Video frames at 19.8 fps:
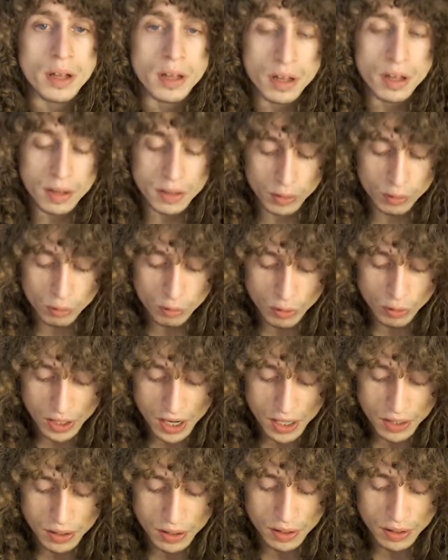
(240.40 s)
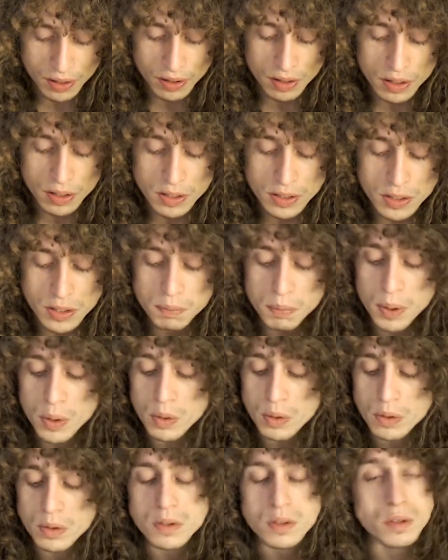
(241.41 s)
the creator,
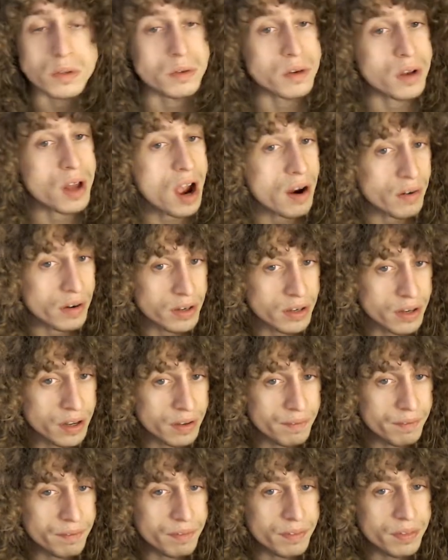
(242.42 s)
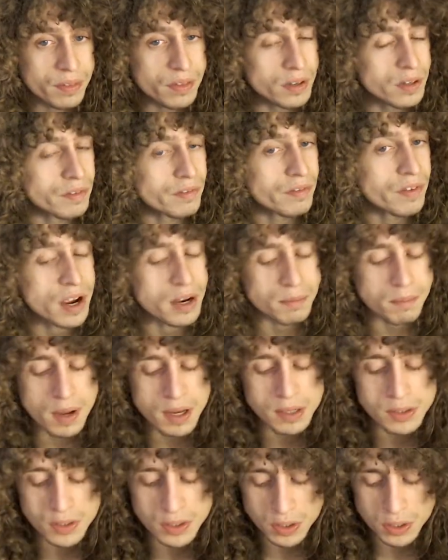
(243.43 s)
spoke to Narada, the divine
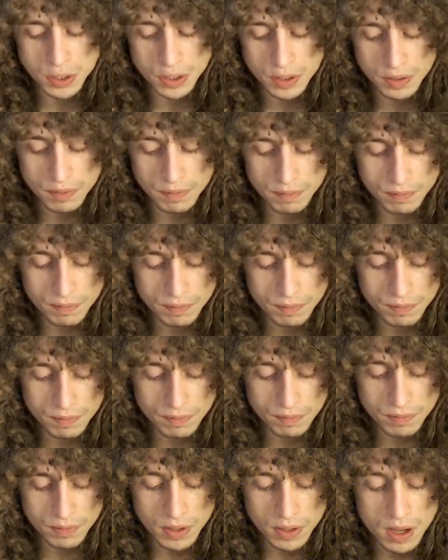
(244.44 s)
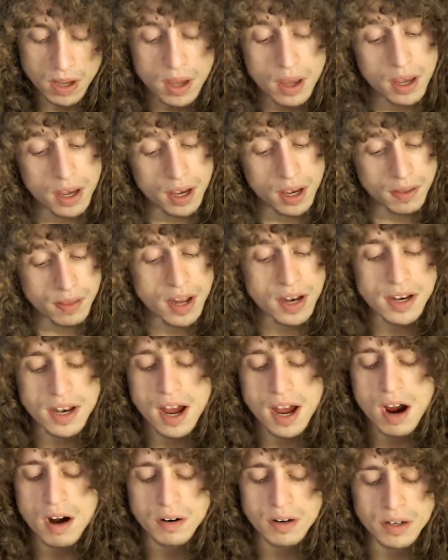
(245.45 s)
messenger, and that
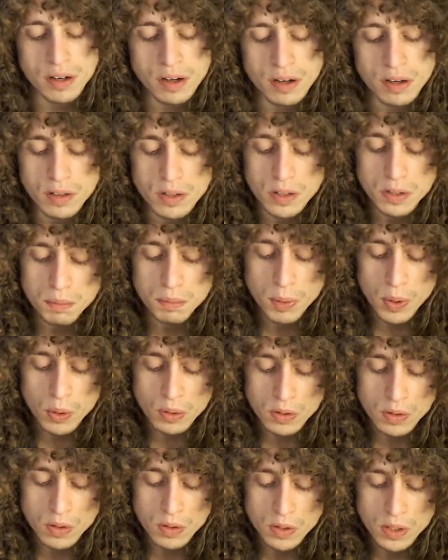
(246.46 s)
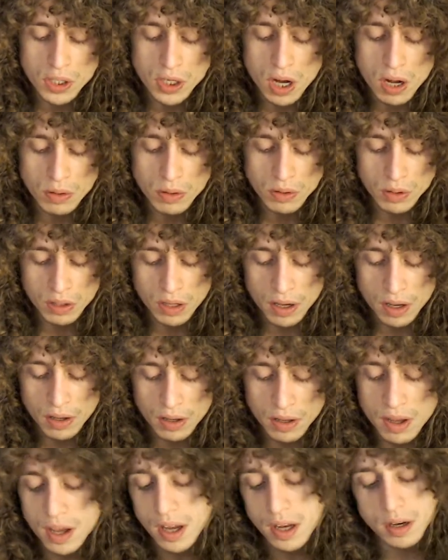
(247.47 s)
Narada spoke to Shaunaka
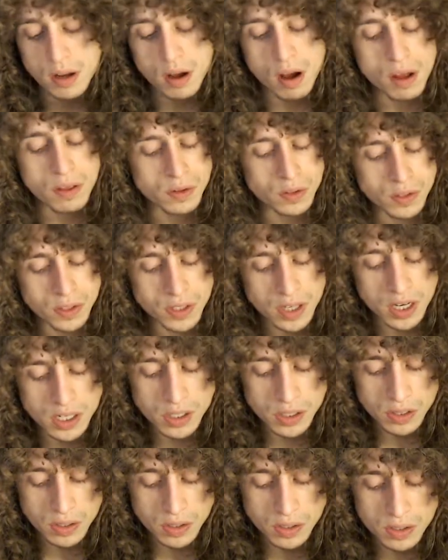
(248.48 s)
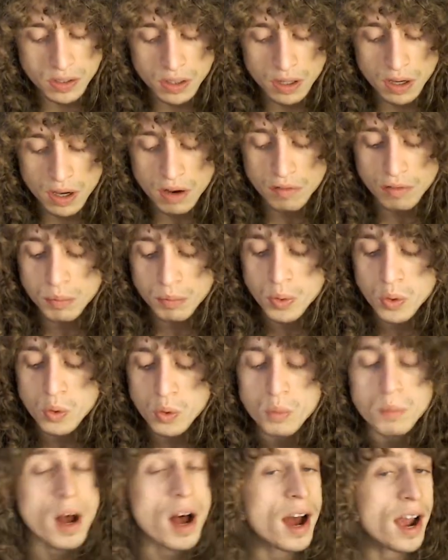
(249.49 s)
and other sages, from
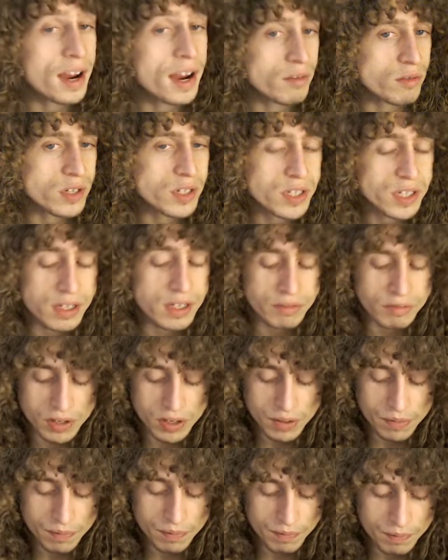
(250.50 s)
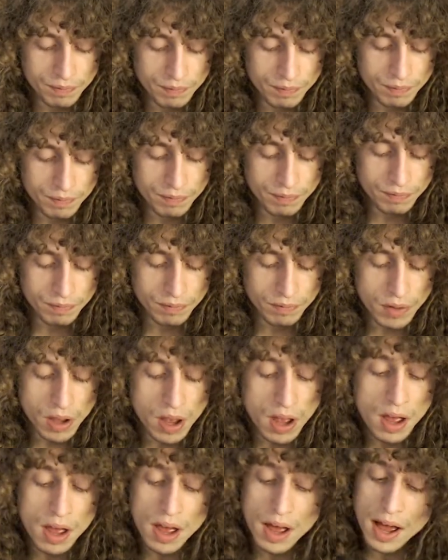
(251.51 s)
whom I received it.
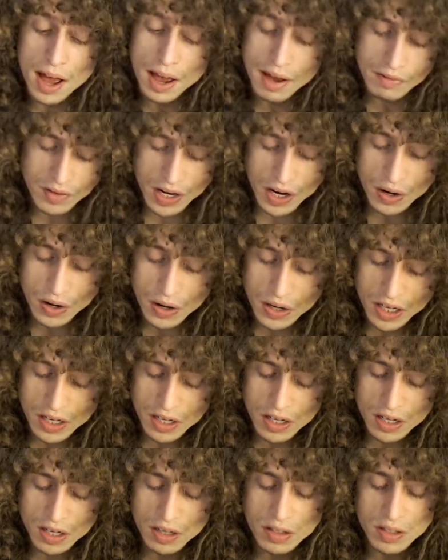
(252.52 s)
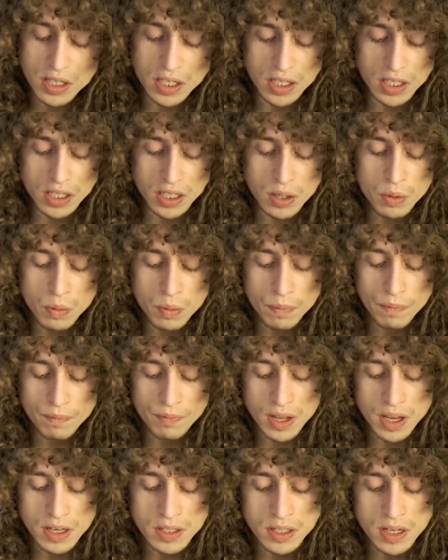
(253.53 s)
I have narrated it to you
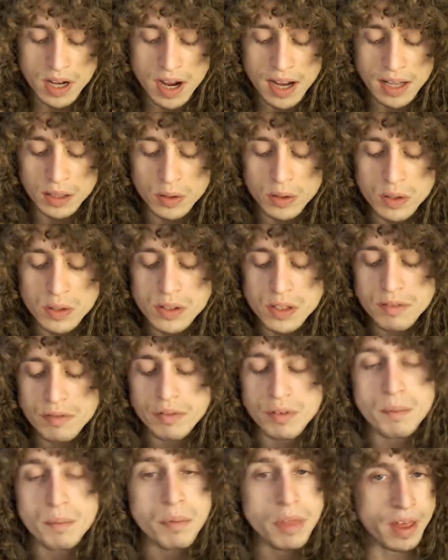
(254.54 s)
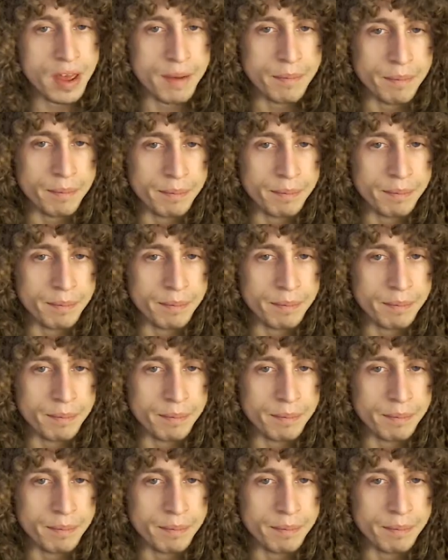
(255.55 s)
as I learnt it from them."